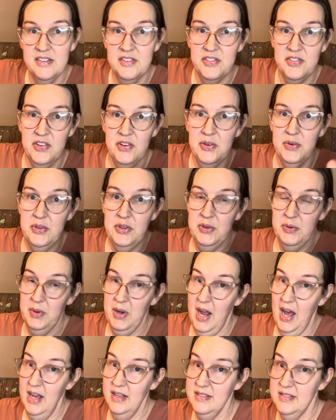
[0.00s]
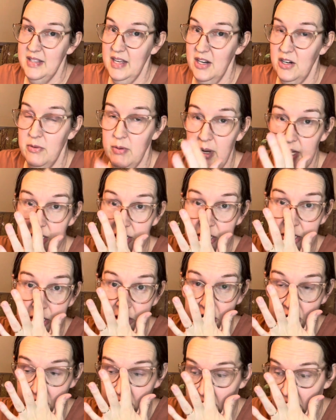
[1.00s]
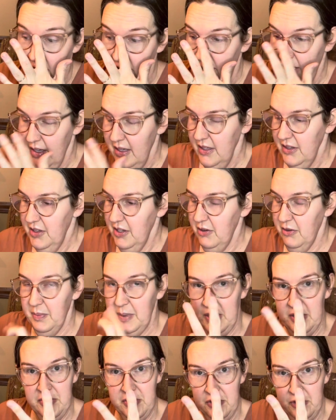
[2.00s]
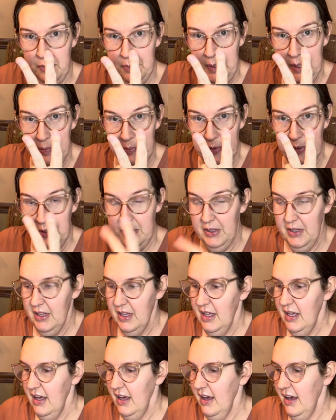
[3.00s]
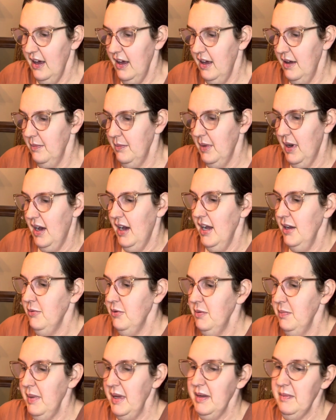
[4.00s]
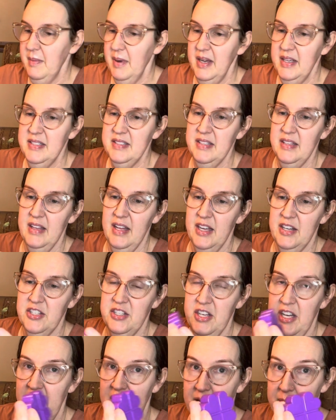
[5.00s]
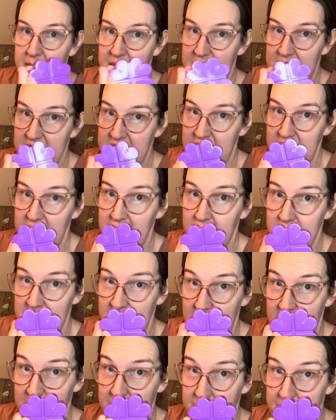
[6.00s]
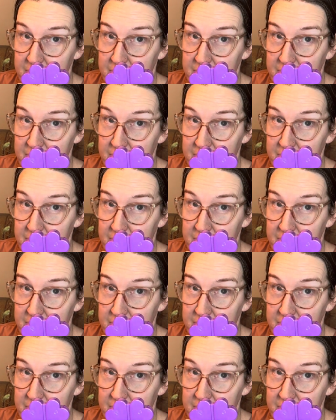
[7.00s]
so you would ask that question, there would be 2 people. I would make my selection A, B, C, or D.